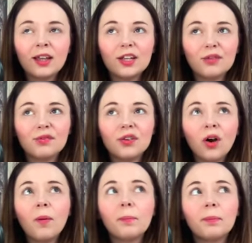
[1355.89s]
You've
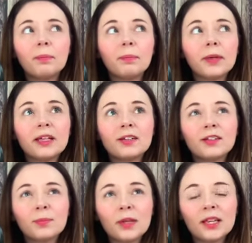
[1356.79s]
not been
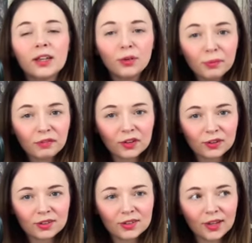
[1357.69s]
speaking up for
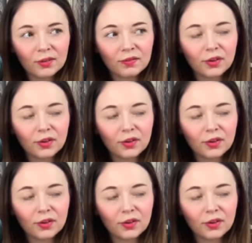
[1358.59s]
yourself,